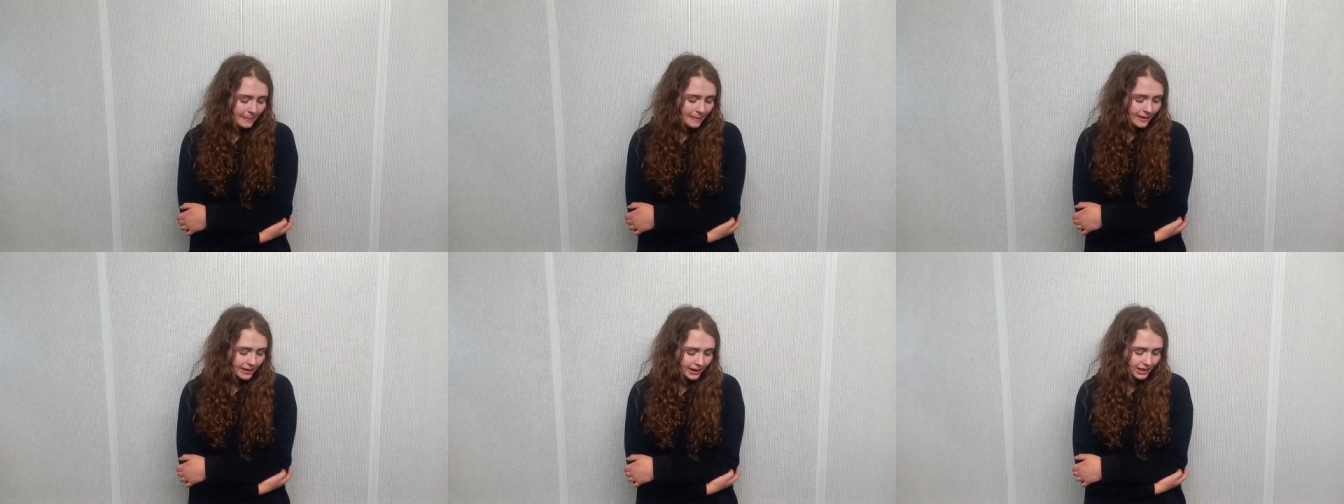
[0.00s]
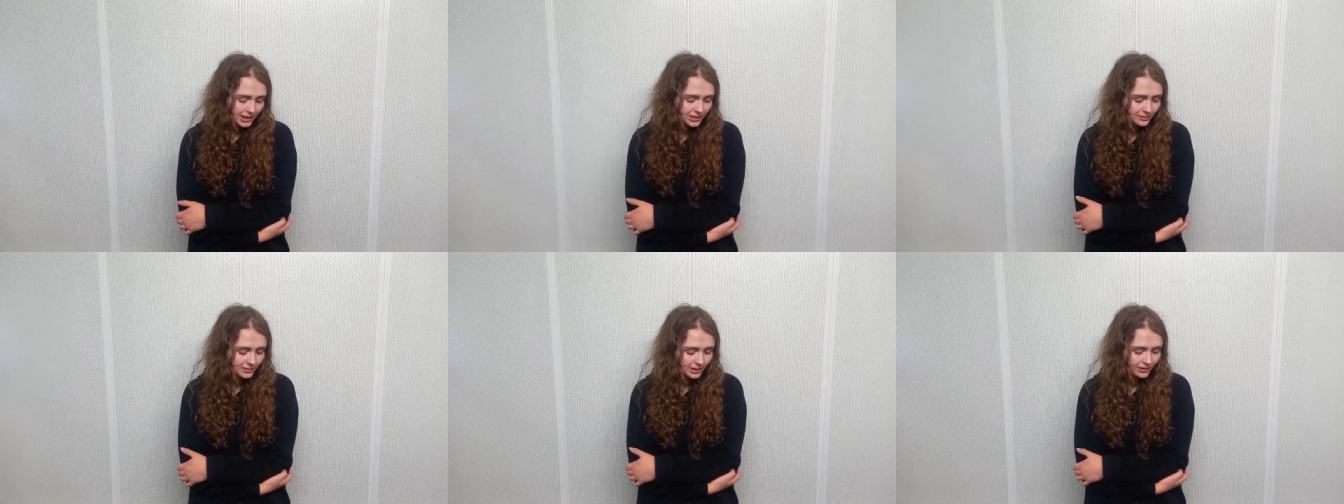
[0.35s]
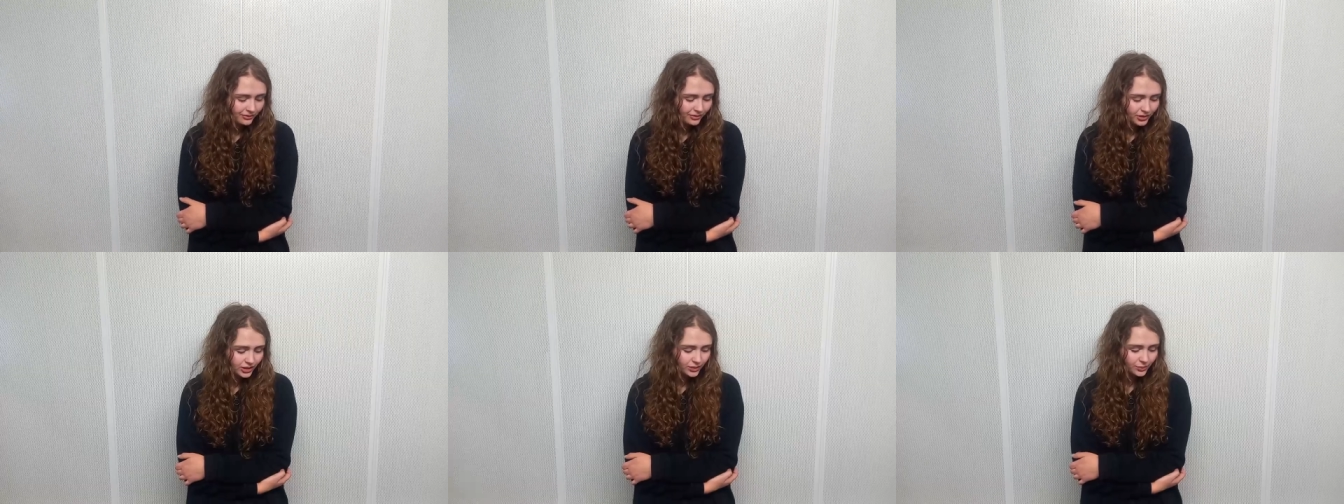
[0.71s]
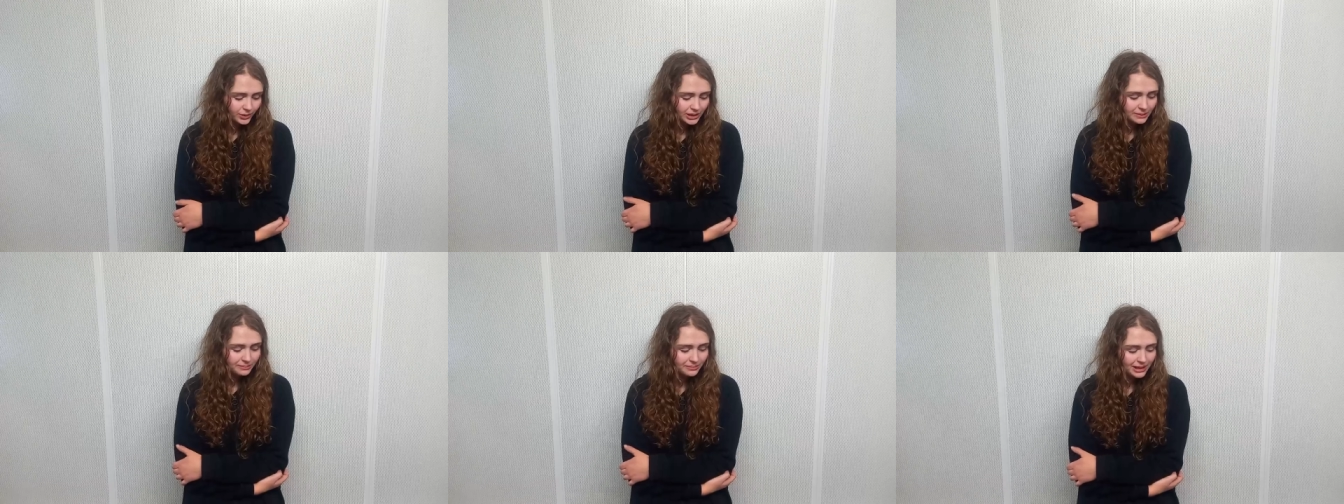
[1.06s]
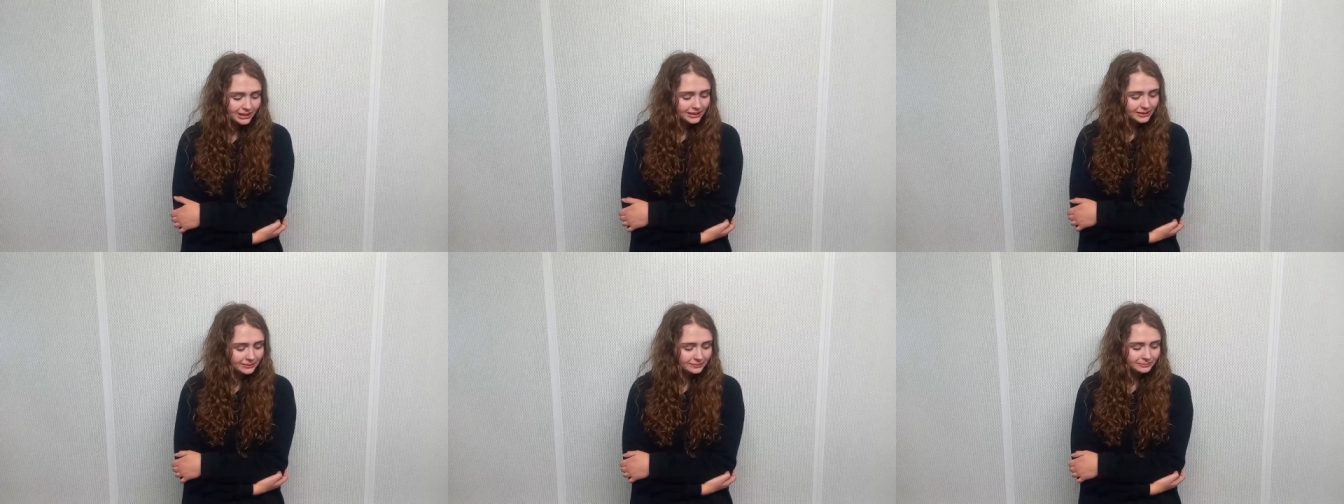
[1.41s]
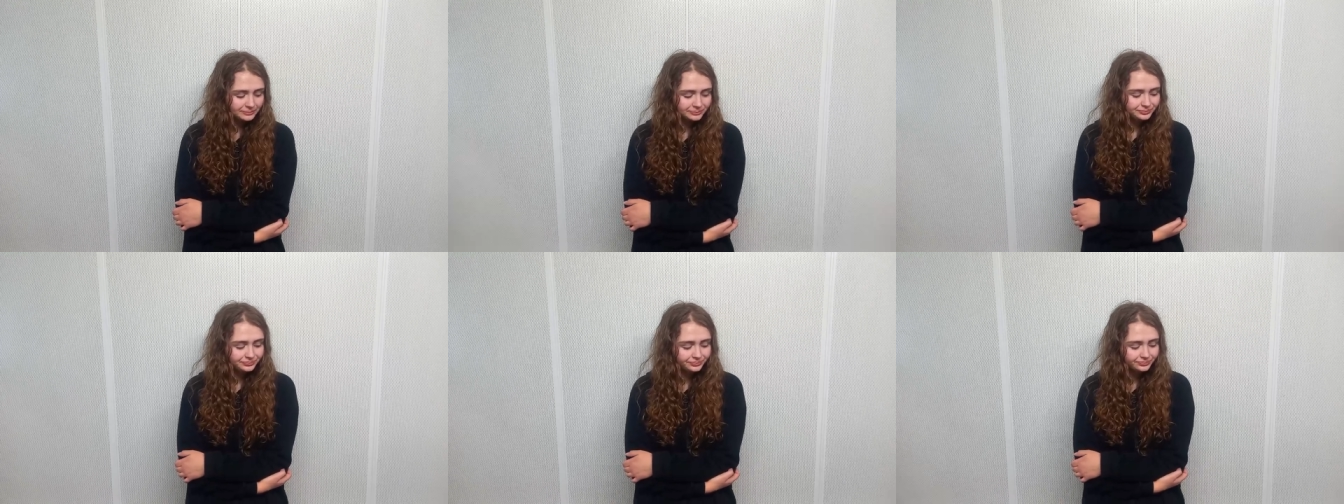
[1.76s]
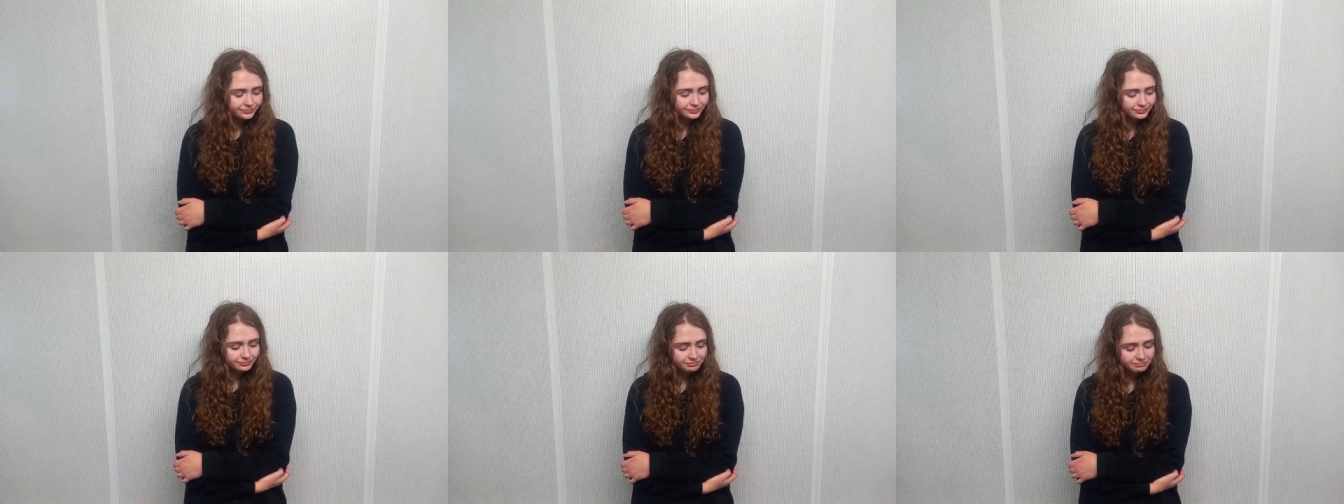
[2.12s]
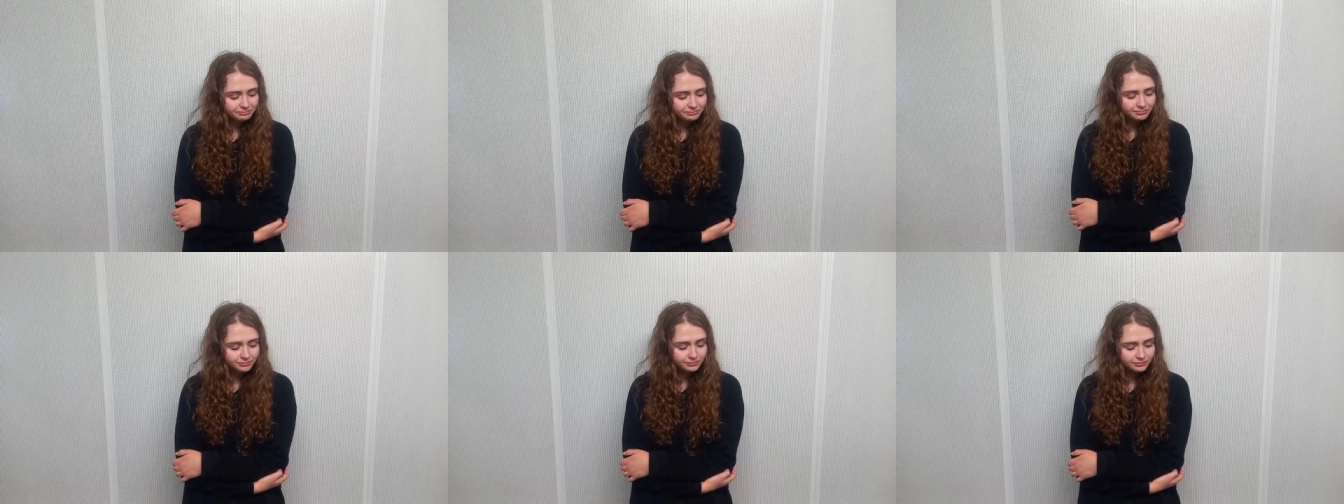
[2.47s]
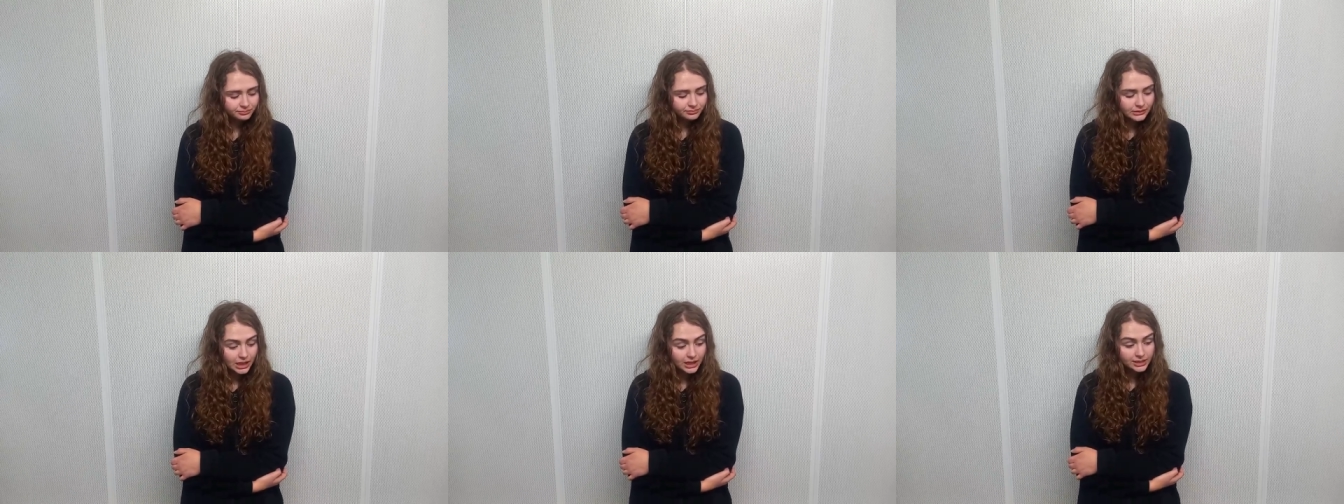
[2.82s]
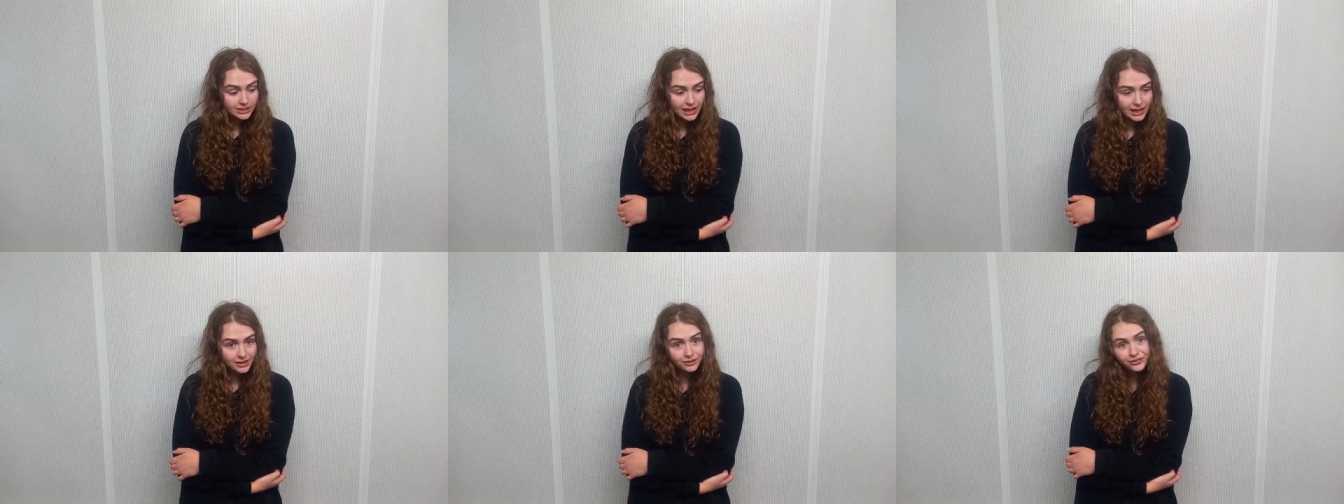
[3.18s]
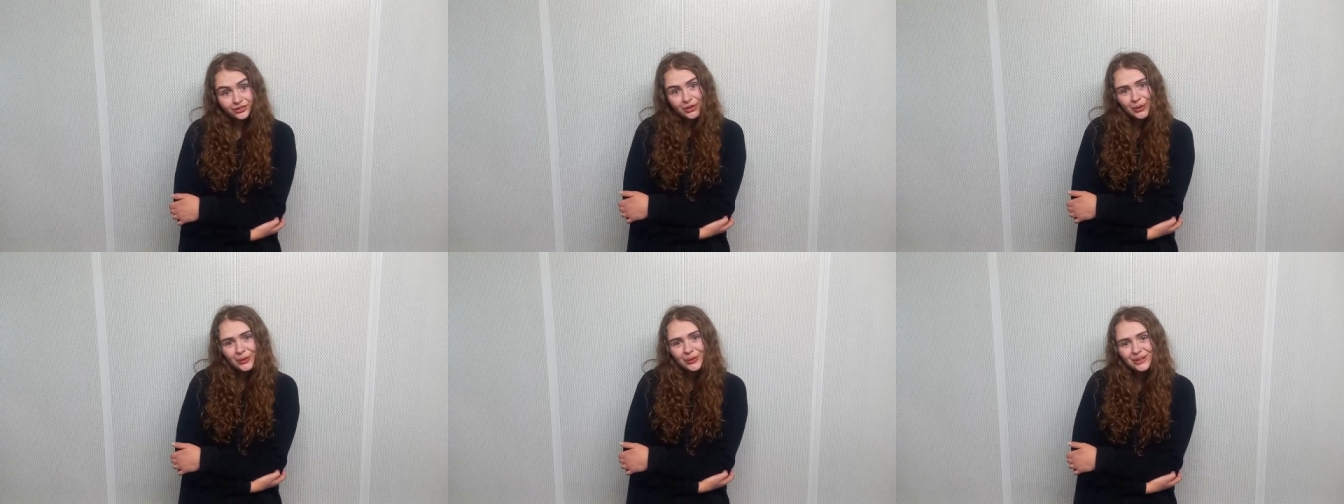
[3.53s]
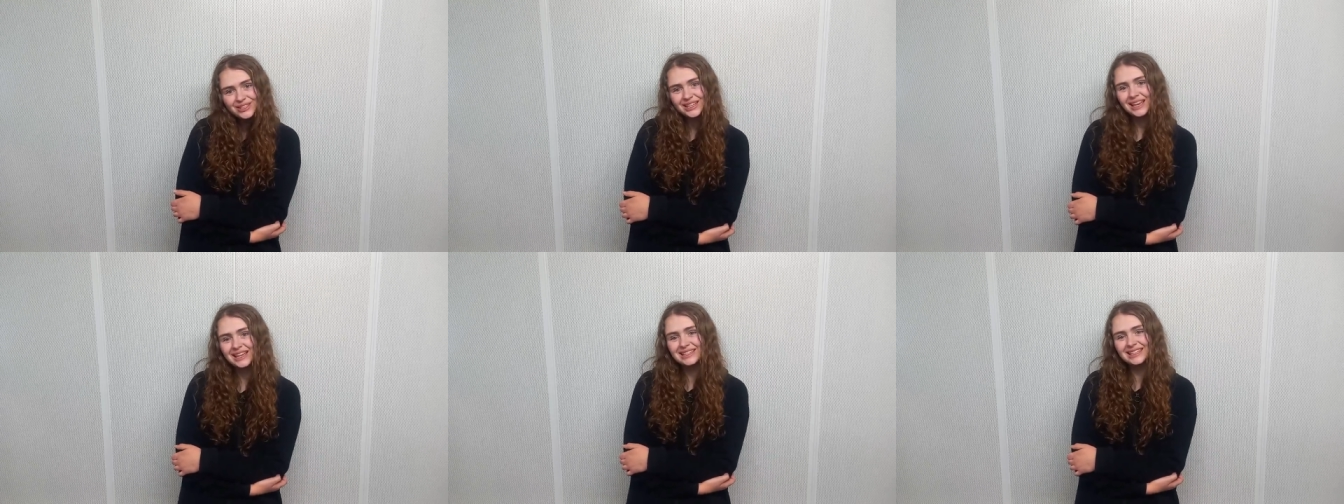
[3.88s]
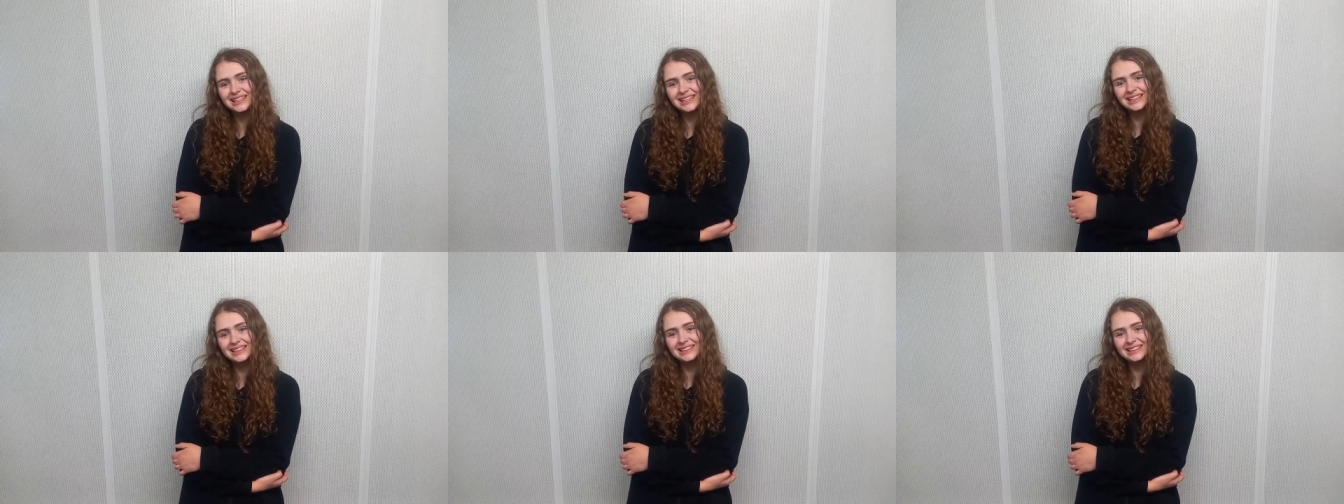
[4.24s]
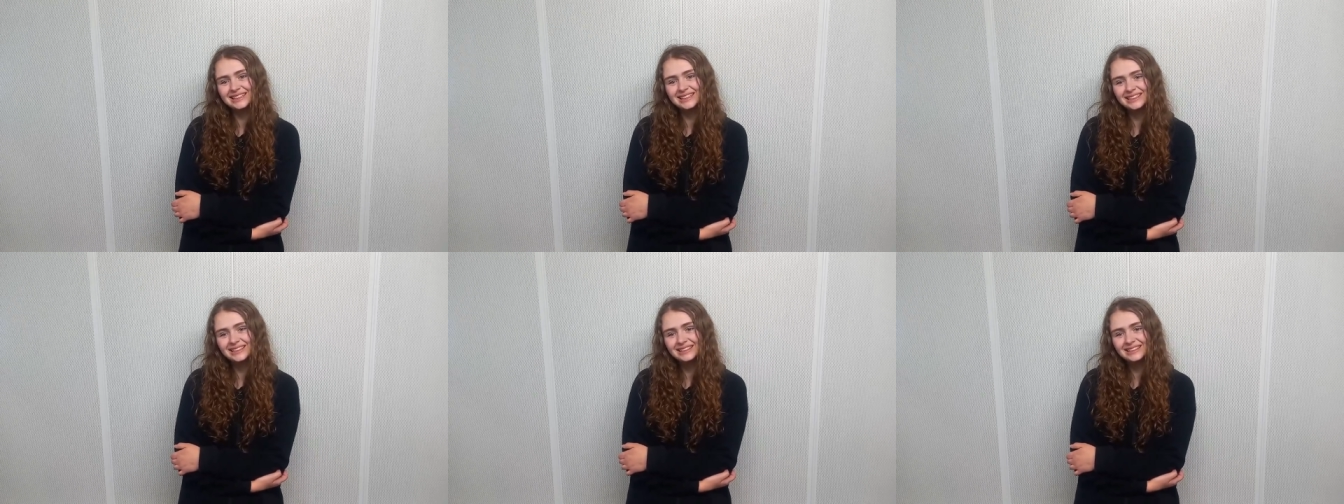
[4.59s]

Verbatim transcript: He asked me if I knew what it meant. I said, Of course I did!